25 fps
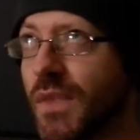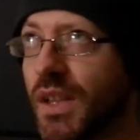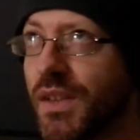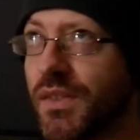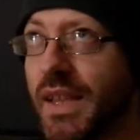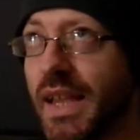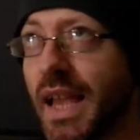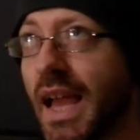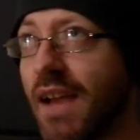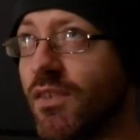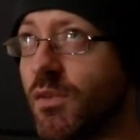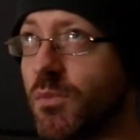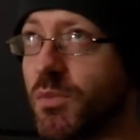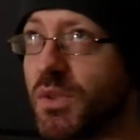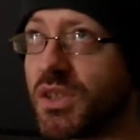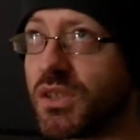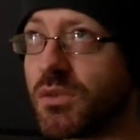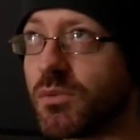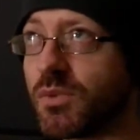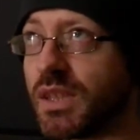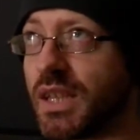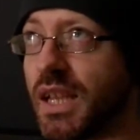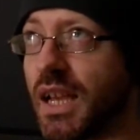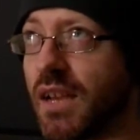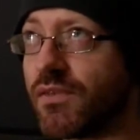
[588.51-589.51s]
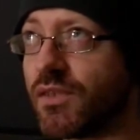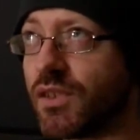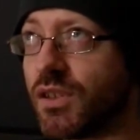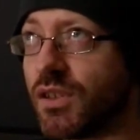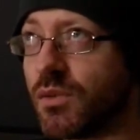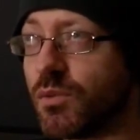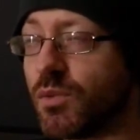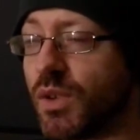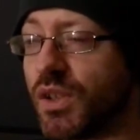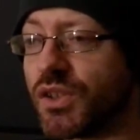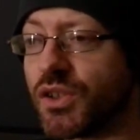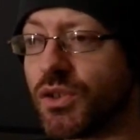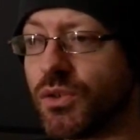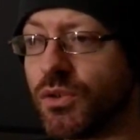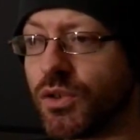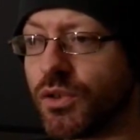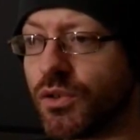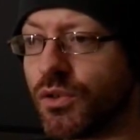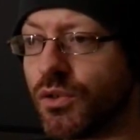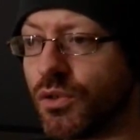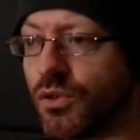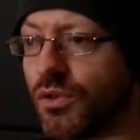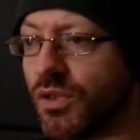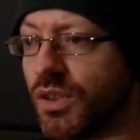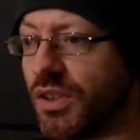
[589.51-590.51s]
they have a mission where they have to rescue a
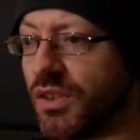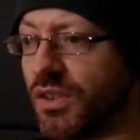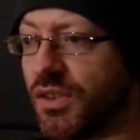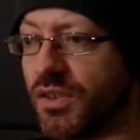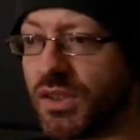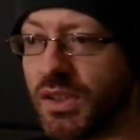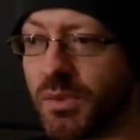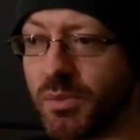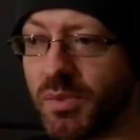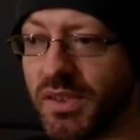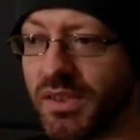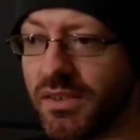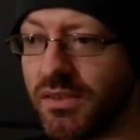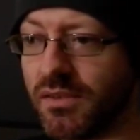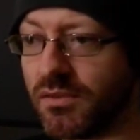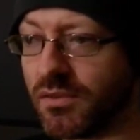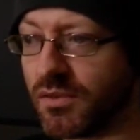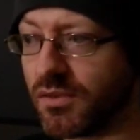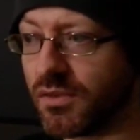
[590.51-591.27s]
crew. That the ship is